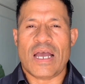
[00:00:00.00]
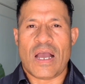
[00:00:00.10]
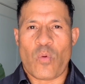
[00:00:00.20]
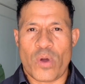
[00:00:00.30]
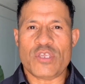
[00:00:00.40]

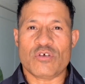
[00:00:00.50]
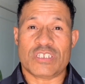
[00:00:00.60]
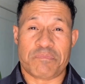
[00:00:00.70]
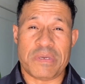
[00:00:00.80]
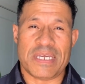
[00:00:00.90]
when you
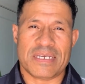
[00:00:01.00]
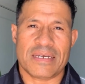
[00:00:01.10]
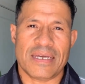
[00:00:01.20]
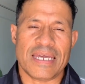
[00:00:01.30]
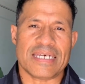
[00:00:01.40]

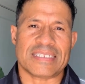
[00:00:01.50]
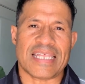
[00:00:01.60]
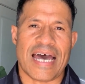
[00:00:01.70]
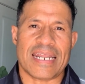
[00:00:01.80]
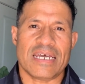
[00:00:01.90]
speak is
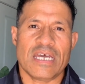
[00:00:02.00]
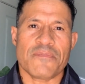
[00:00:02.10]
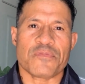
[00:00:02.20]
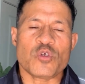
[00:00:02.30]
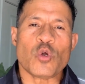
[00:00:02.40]
that
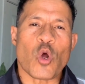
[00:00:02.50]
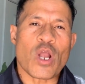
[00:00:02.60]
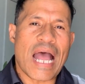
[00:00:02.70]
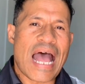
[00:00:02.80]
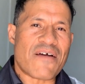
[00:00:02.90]
you don't
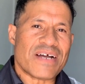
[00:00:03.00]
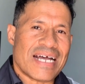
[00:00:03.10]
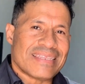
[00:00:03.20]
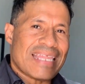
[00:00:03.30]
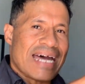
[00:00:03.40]
have
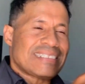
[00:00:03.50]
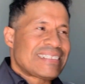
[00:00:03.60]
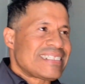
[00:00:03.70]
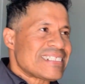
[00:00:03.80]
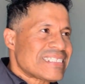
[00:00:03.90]
the
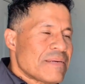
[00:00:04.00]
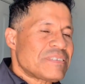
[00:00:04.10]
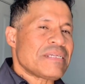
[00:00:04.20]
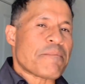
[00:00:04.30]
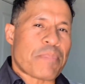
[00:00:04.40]

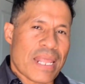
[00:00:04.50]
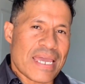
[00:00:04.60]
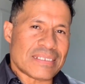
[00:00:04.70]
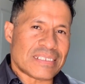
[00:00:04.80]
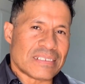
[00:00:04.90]
systems in
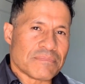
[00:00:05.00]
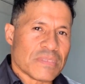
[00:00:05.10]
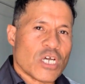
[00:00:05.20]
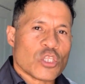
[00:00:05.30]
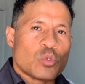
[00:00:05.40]
place
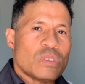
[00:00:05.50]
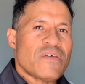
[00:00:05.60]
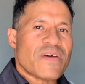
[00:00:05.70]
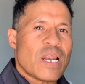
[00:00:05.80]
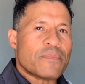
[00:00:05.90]
to
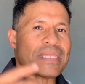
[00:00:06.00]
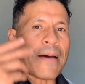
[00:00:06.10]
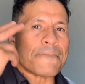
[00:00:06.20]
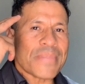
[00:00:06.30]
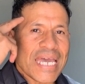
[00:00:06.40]
develop the
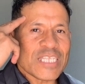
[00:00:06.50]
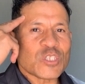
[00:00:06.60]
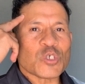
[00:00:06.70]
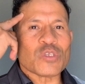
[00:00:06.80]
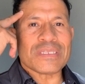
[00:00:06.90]

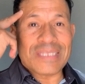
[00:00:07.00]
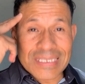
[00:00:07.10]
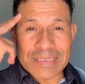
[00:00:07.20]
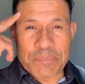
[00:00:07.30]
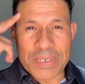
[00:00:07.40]
mental
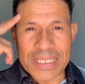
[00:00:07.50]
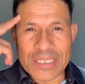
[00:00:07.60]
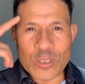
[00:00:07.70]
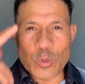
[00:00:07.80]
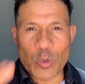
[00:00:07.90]
discipline
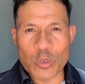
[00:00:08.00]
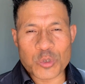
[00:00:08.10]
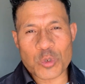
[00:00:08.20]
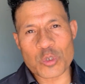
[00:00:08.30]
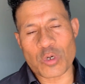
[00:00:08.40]
to
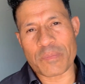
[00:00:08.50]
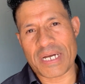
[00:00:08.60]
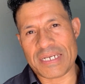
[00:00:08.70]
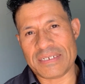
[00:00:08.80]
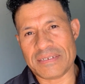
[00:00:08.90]
control your
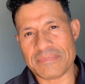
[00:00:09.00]
mind.